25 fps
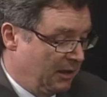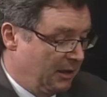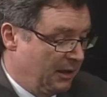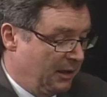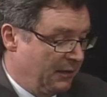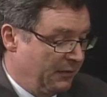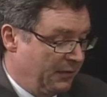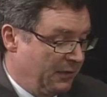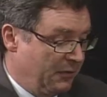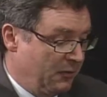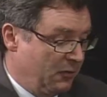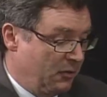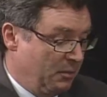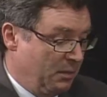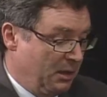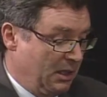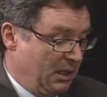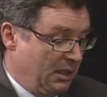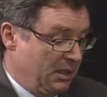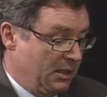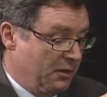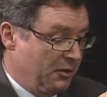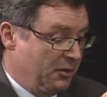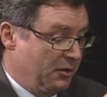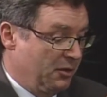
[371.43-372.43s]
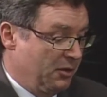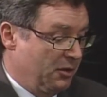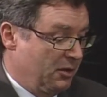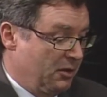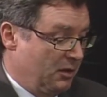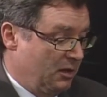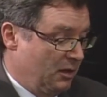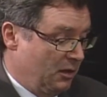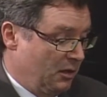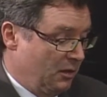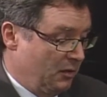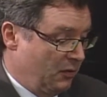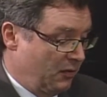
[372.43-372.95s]
and then there'd be another
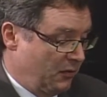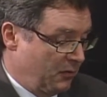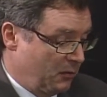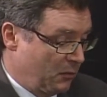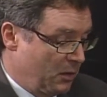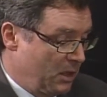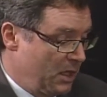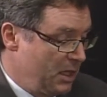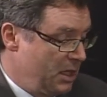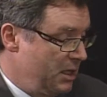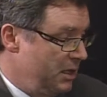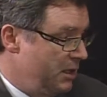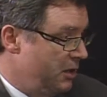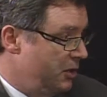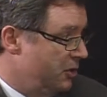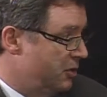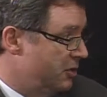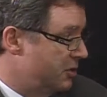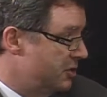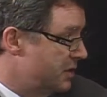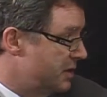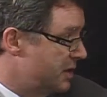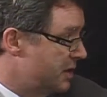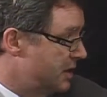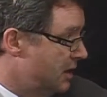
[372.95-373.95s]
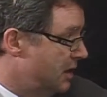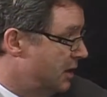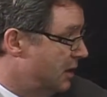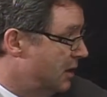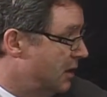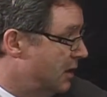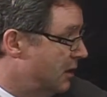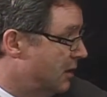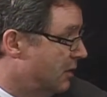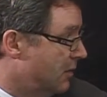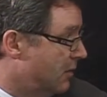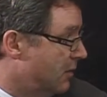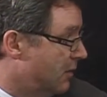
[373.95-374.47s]
3 years
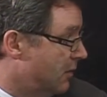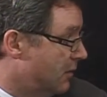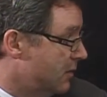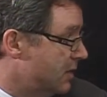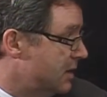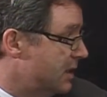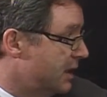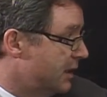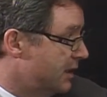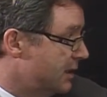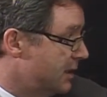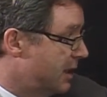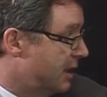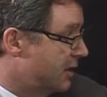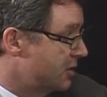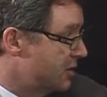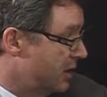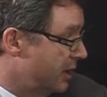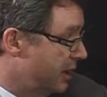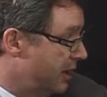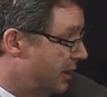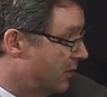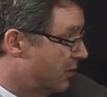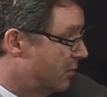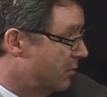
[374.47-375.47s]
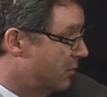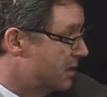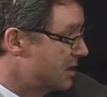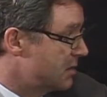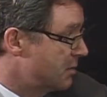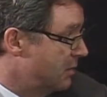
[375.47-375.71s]
to actually get the risk